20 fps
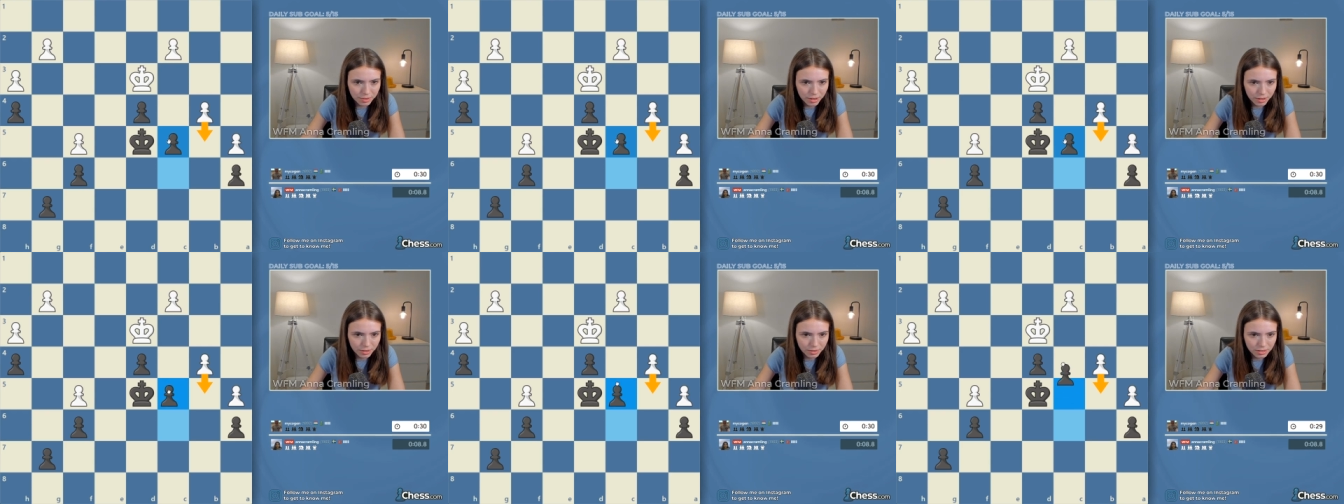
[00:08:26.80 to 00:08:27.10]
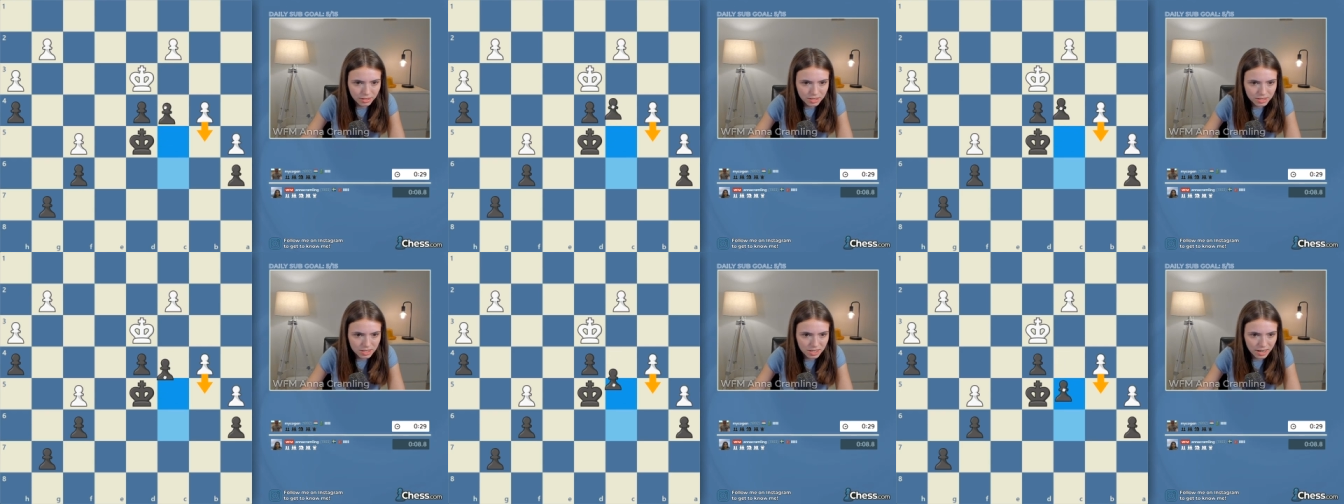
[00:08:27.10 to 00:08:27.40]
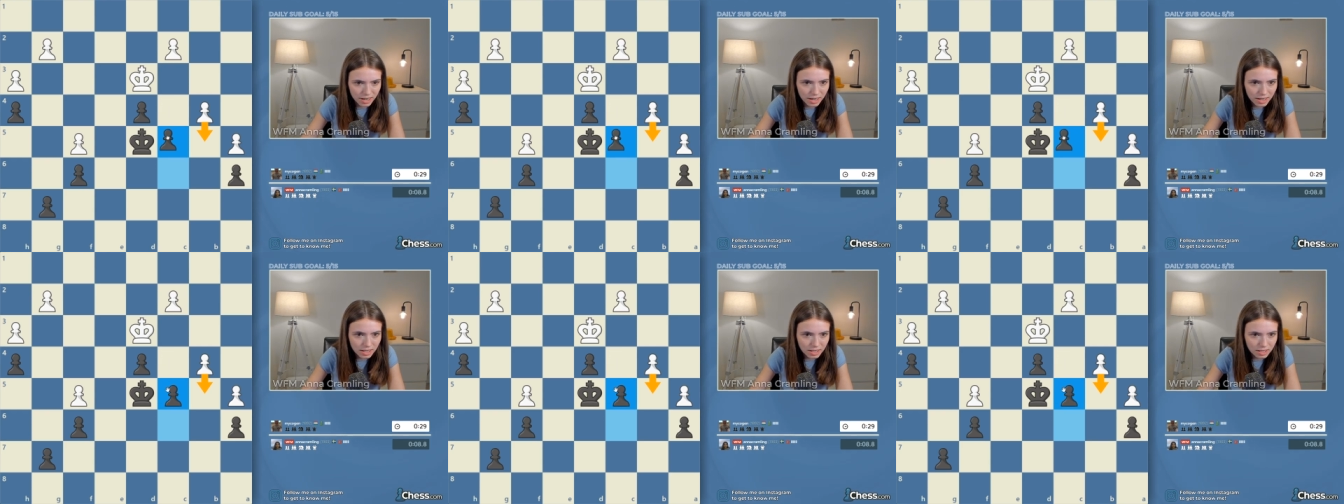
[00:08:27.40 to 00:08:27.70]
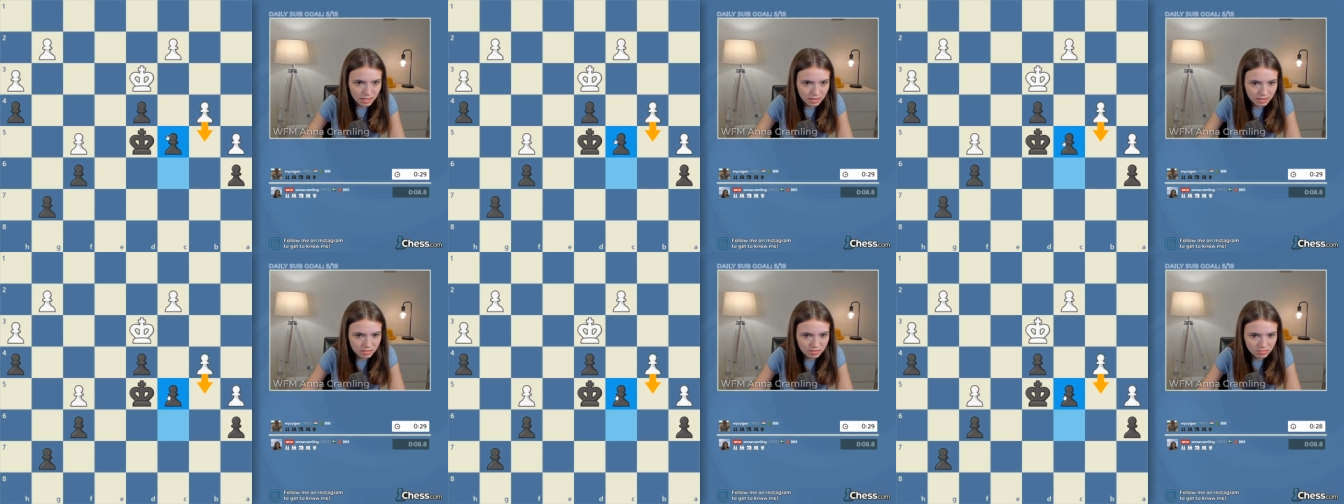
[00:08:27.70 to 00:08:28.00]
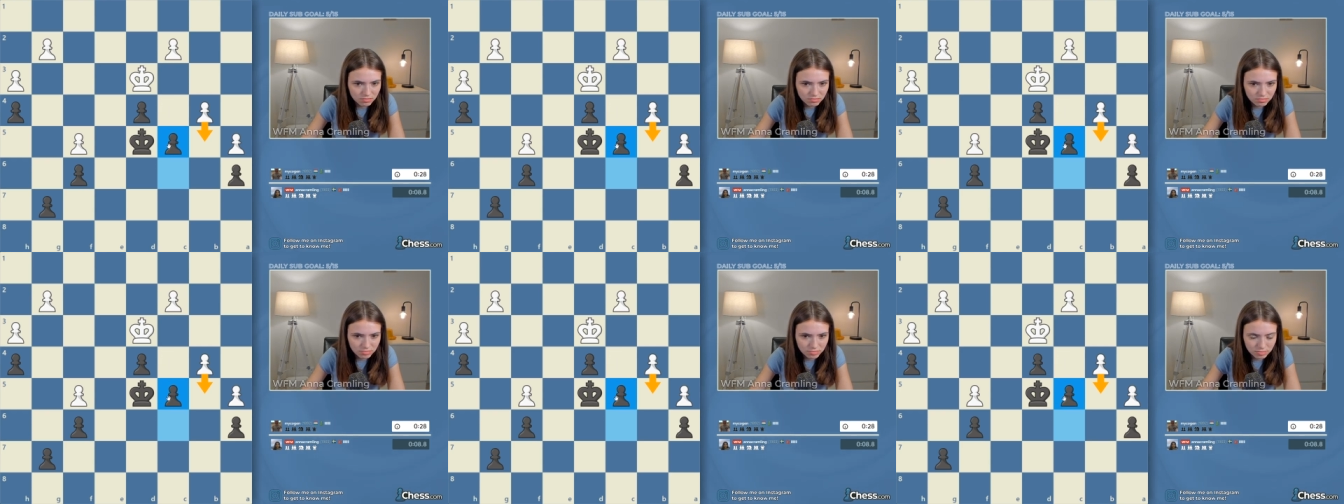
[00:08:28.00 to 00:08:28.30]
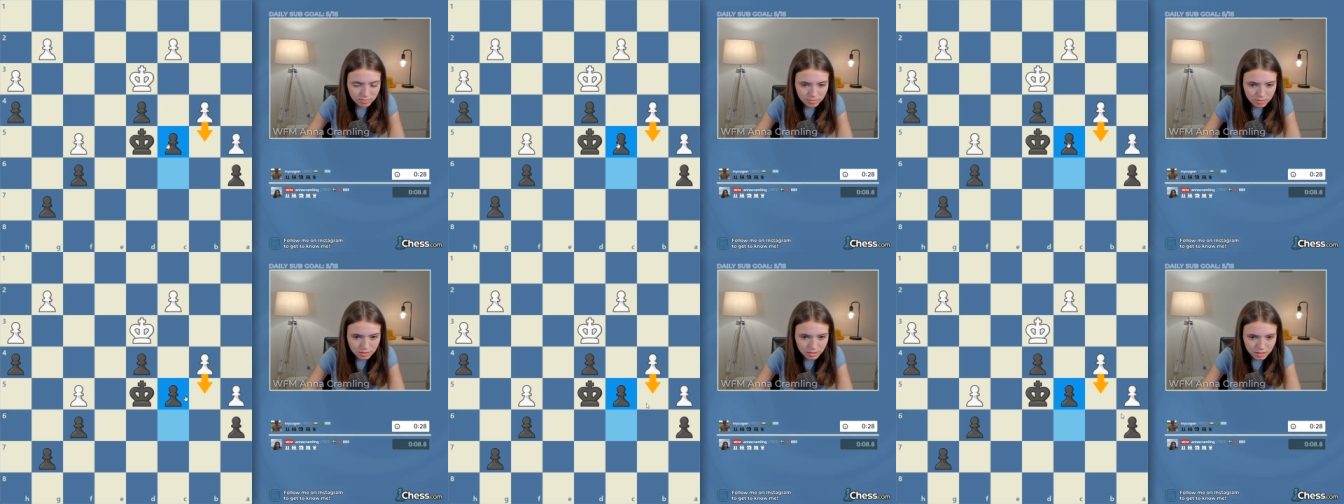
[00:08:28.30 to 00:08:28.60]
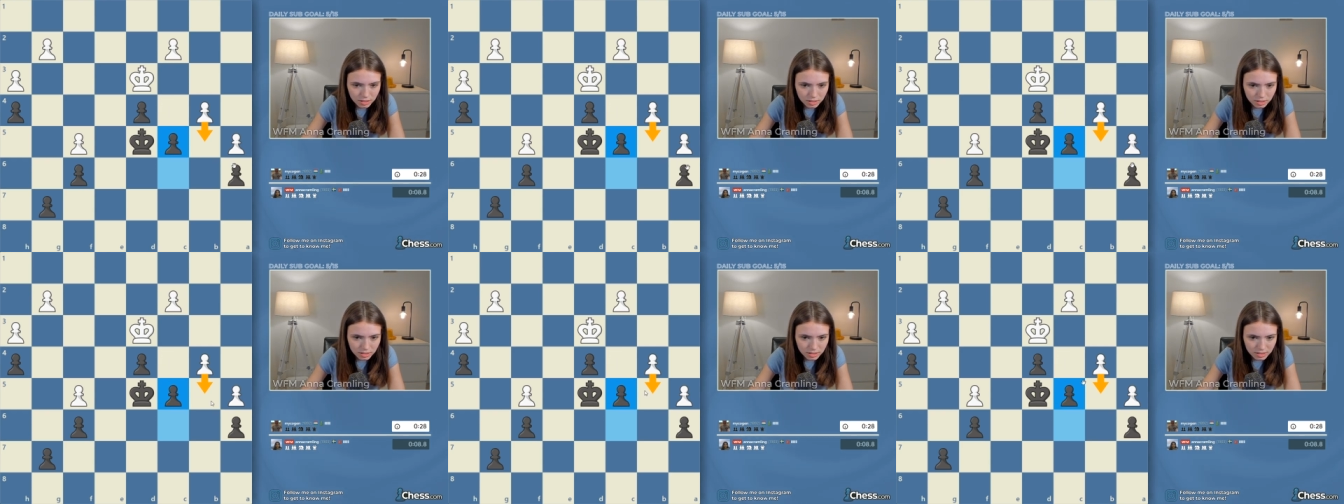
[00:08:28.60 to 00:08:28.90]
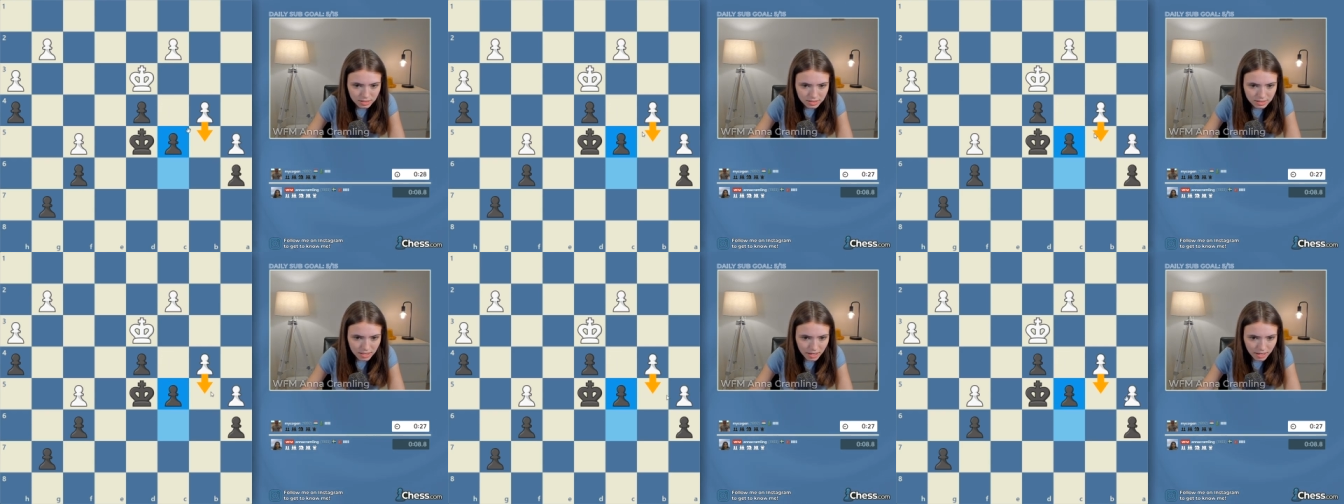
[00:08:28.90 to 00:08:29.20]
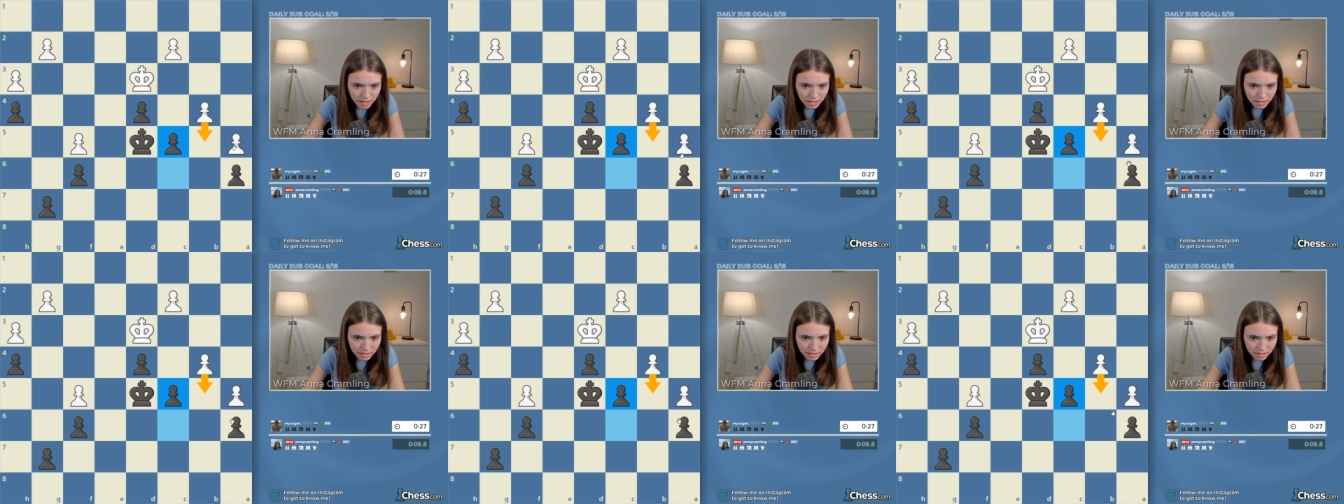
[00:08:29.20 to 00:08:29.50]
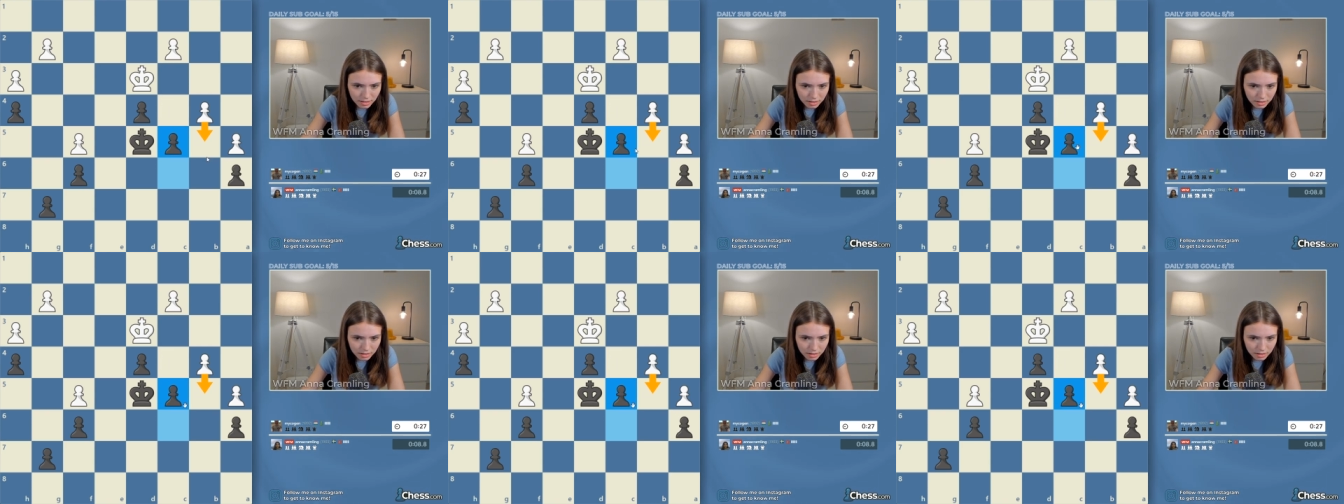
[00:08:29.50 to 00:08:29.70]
know. Check. Take.